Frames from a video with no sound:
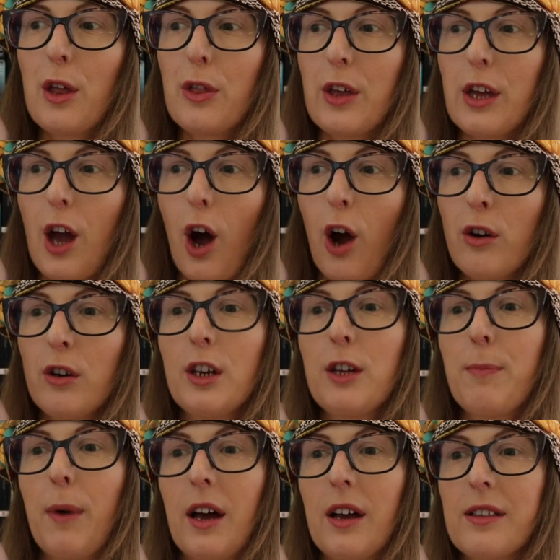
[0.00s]
The
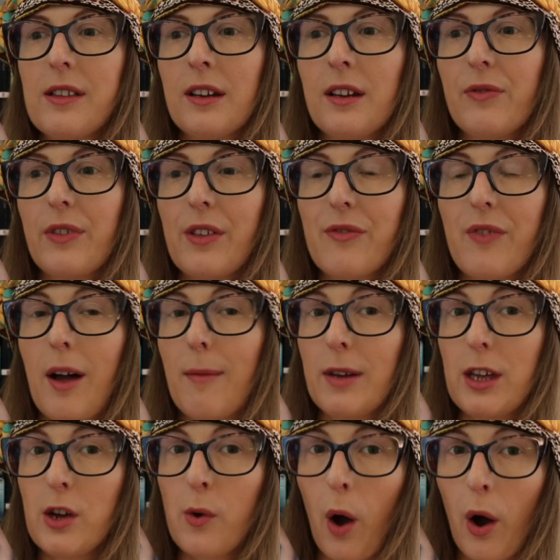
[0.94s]
only person of this
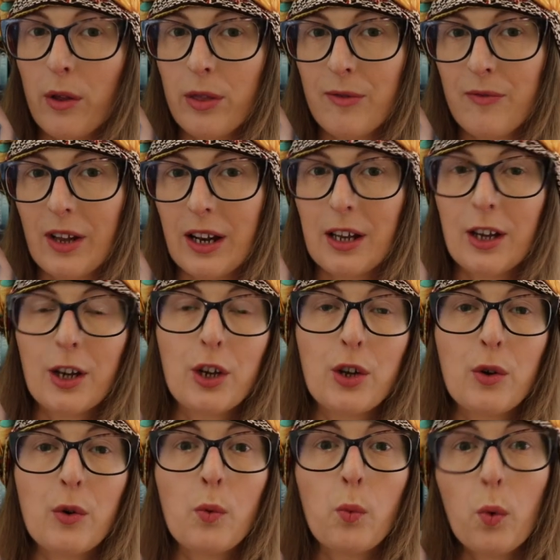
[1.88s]
family who owned the villa
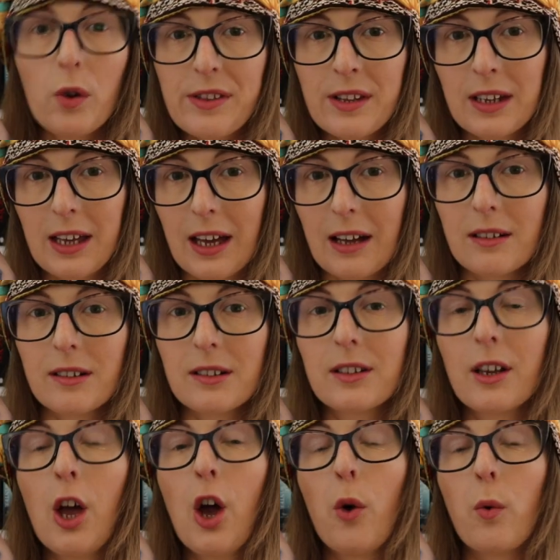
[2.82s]
who wasn't
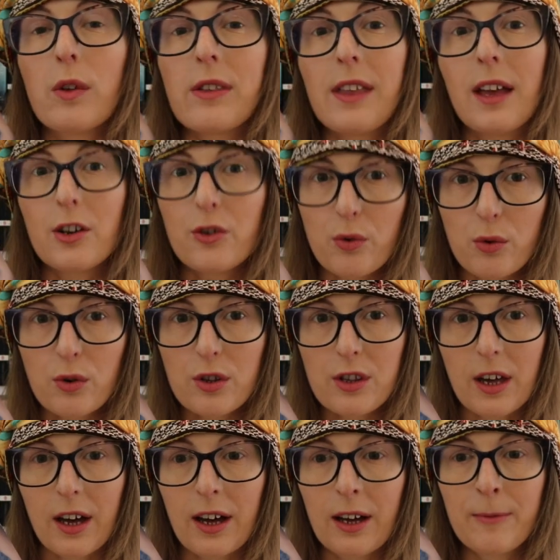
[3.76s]
killed was their
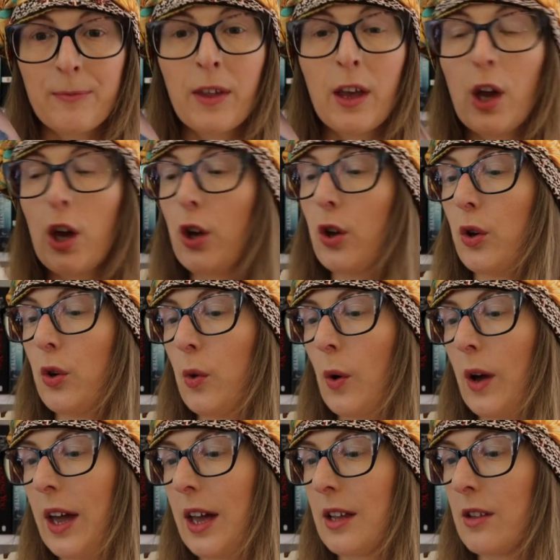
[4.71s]
daughter,
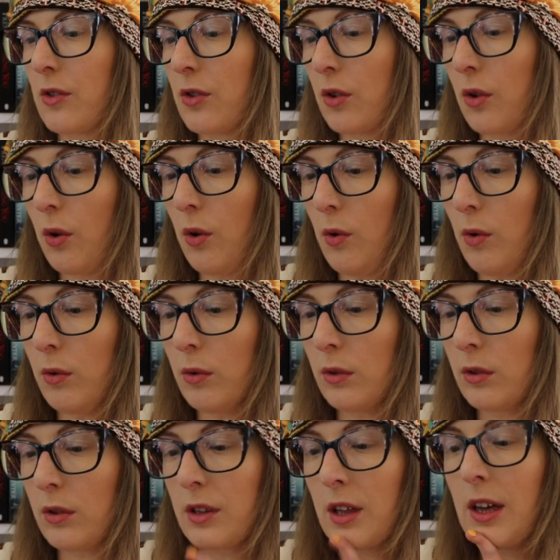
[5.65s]
who is
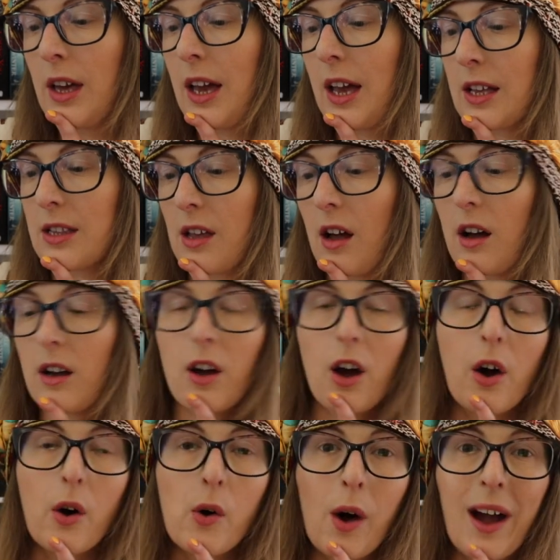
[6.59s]
called
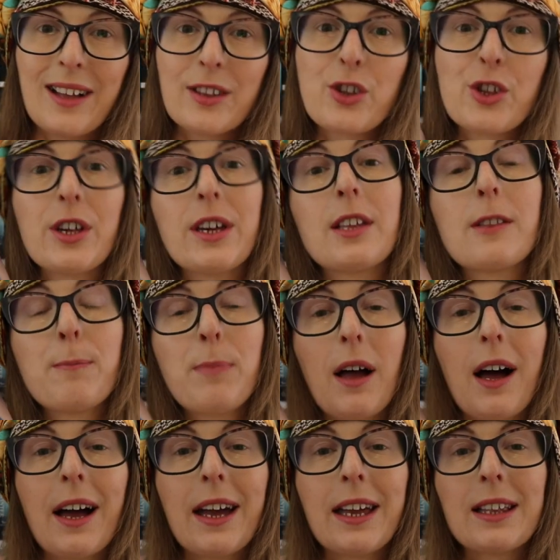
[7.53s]
Hisako, and she is
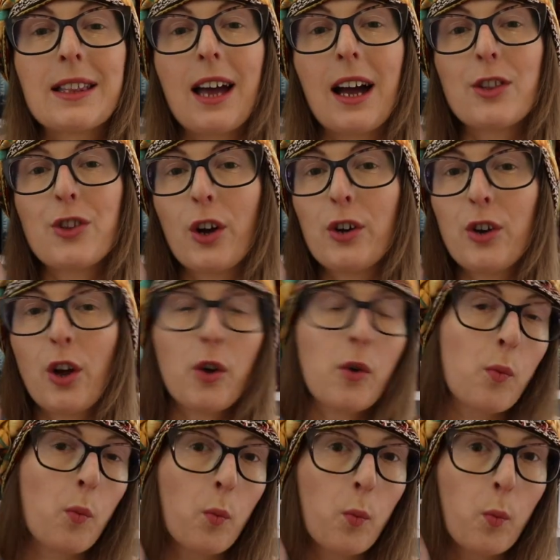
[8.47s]
blind. I don't
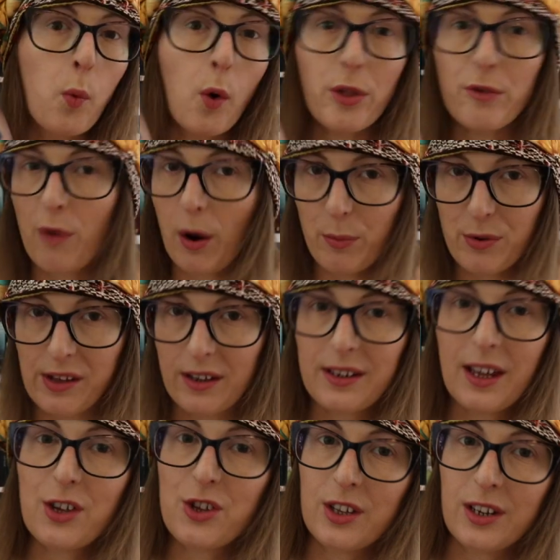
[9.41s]
know what the
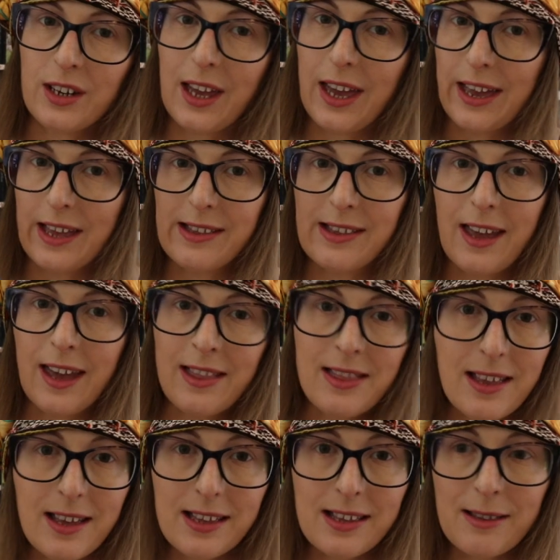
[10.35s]
representation is
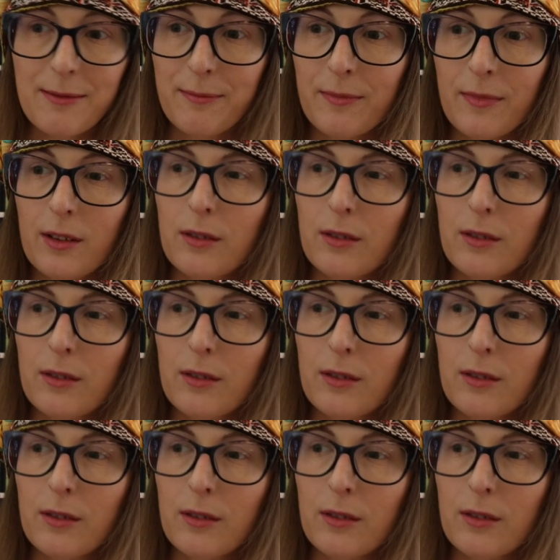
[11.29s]
in this.